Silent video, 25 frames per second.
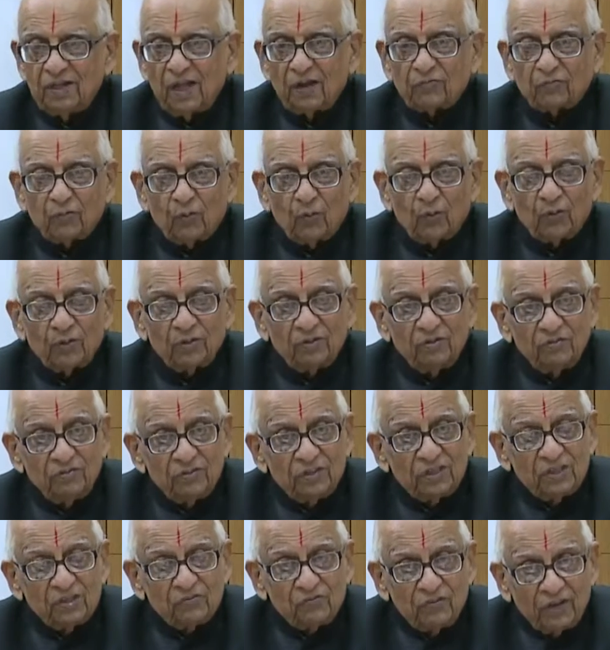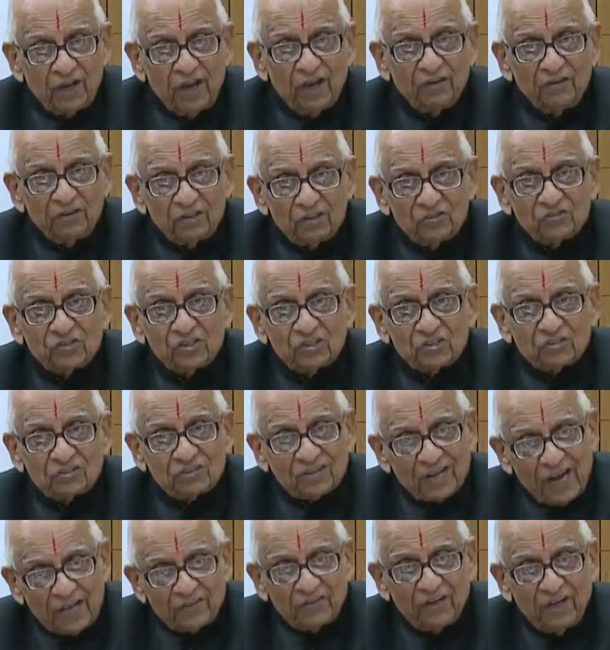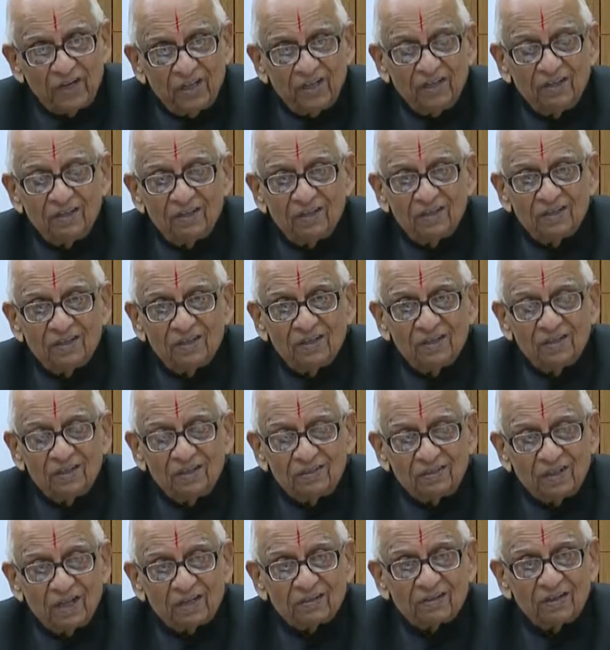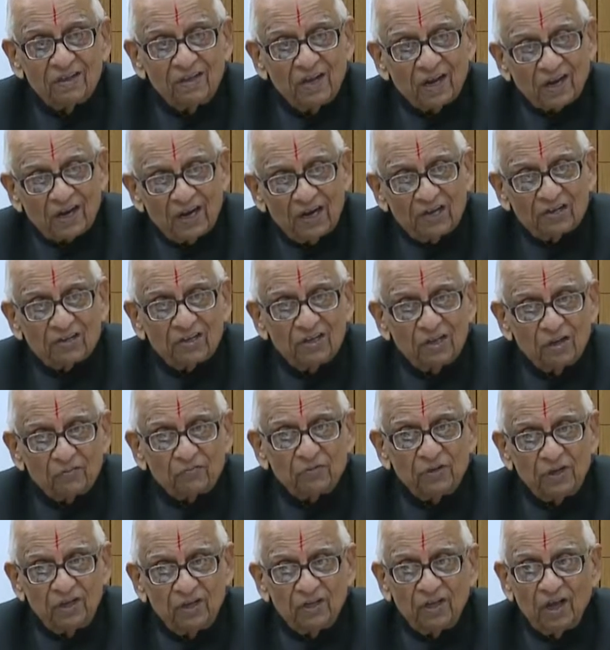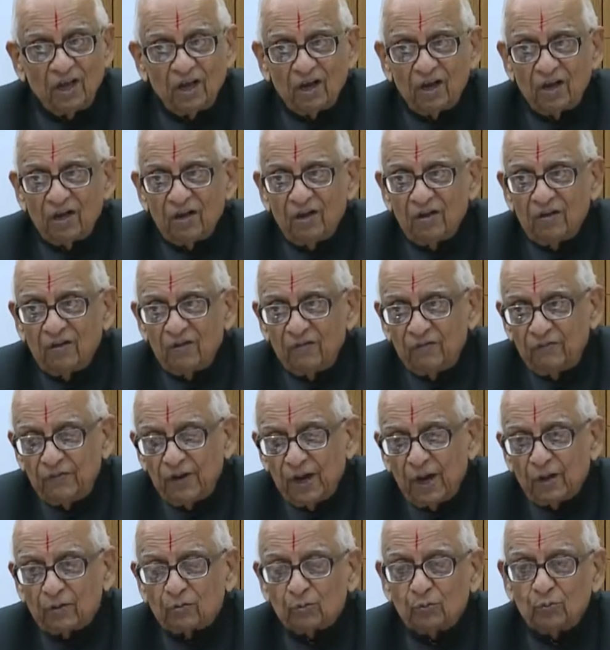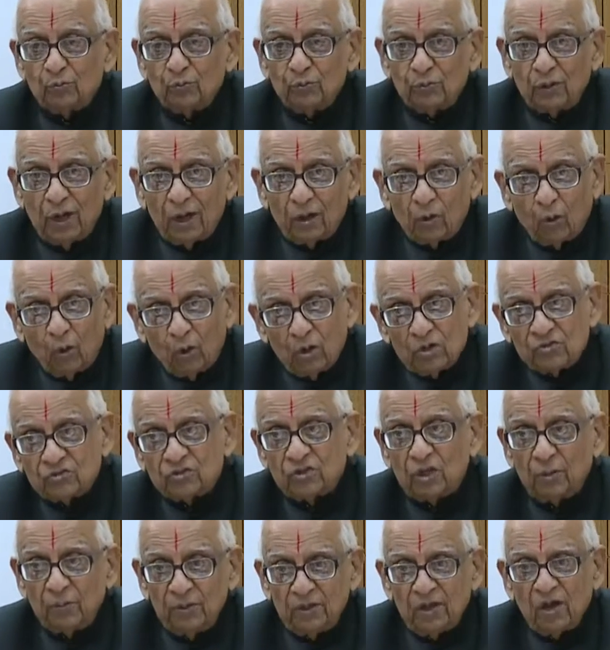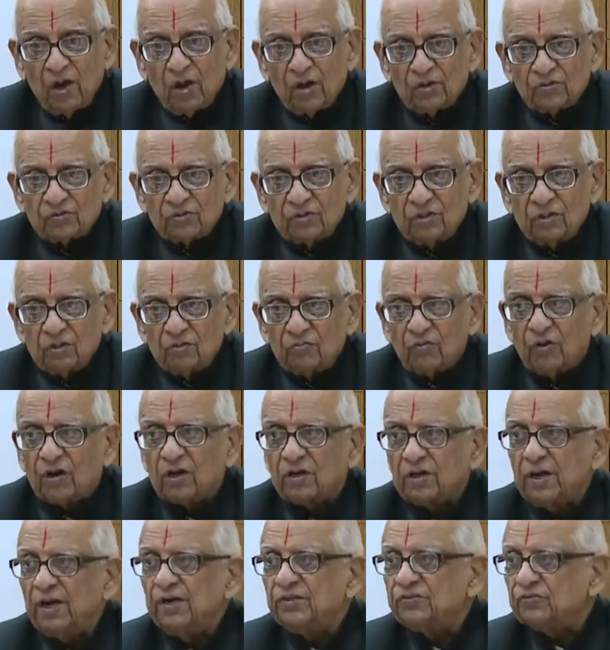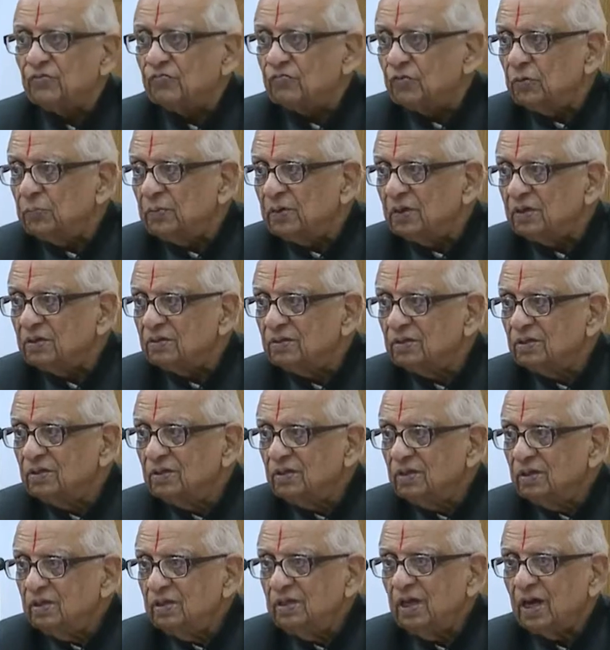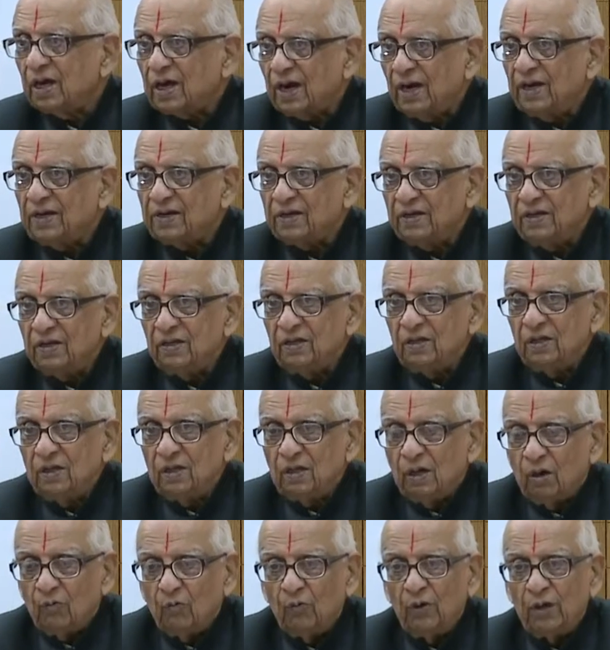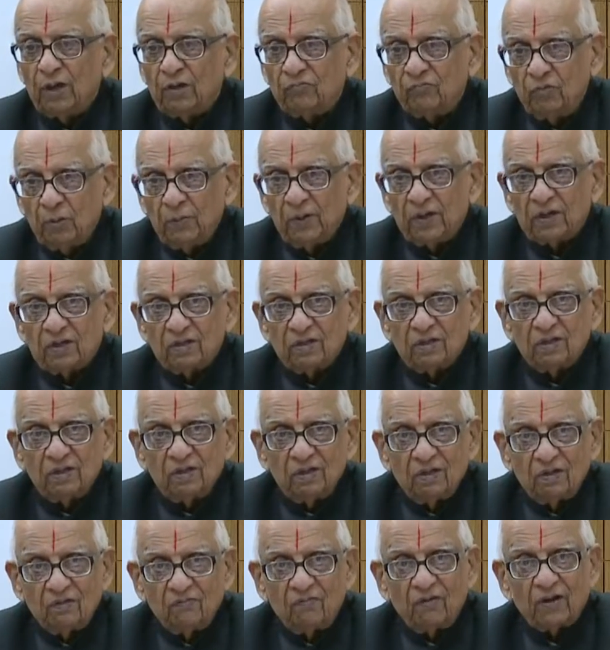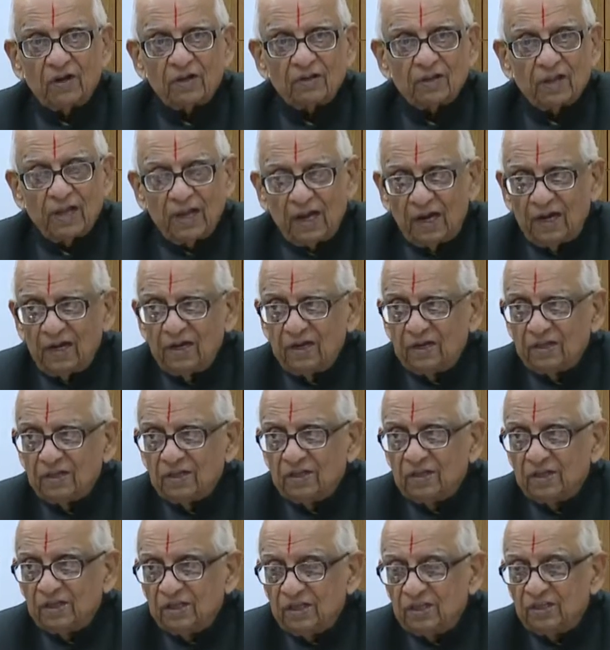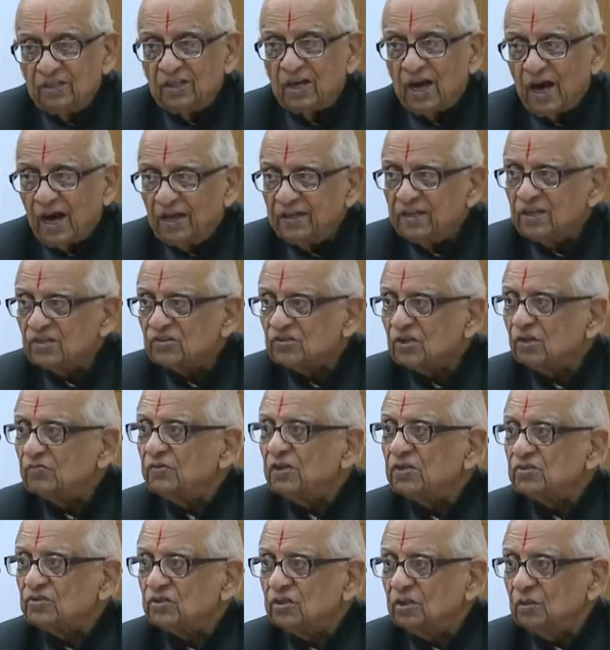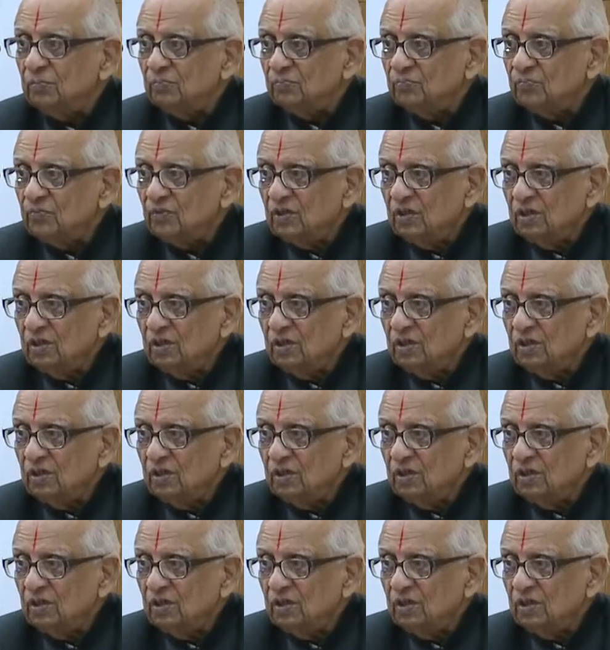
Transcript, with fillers: Therefore, it is, it is a tragedy that in a country of India, we have to hold seminars for rights of women. A country where women were held in the highest of esteem.